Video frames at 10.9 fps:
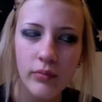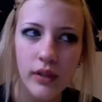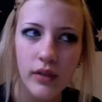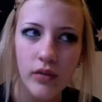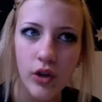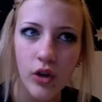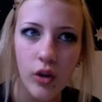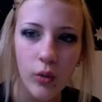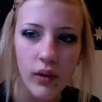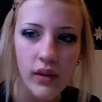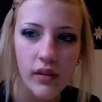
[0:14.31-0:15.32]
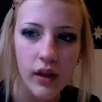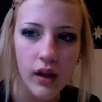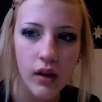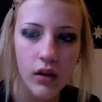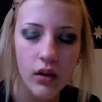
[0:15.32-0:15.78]
even though Halloween's
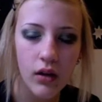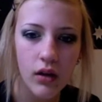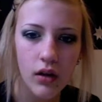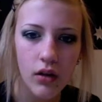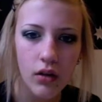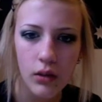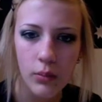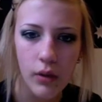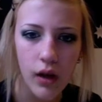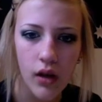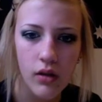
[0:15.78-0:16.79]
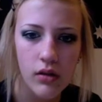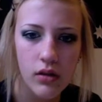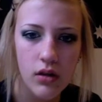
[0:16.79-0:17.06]
like already past.